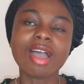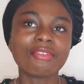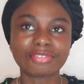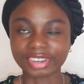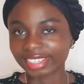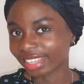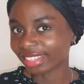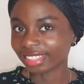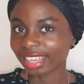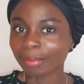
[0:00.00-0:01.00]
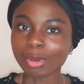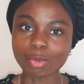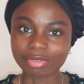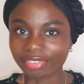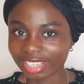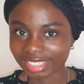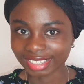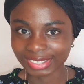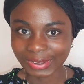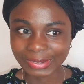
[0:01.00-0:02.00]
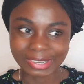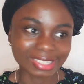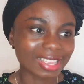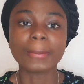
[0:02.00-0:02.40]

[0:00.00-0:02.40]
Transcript: Friday at the AMO with first class honors.